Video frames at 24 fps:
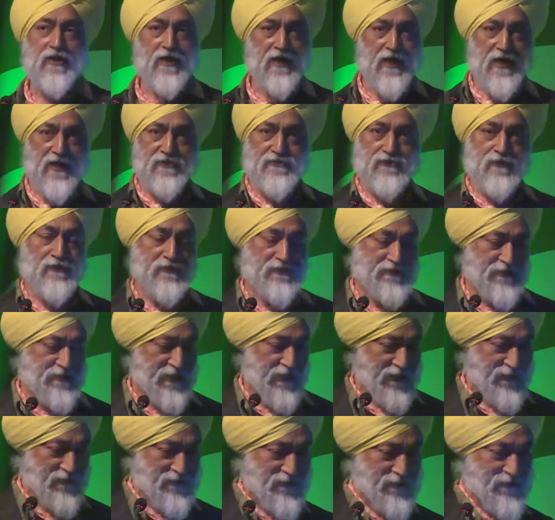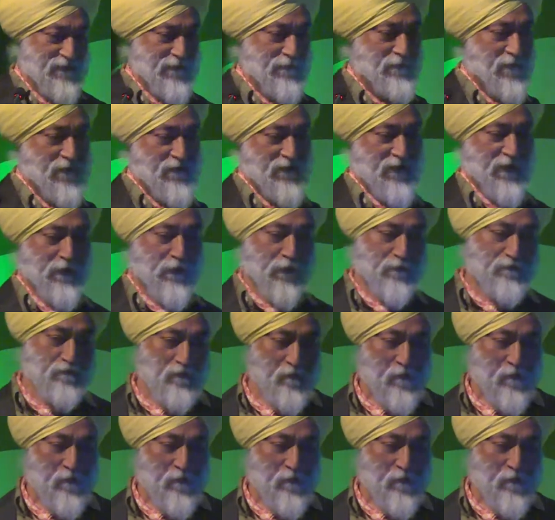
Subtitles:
as all Sikhs. So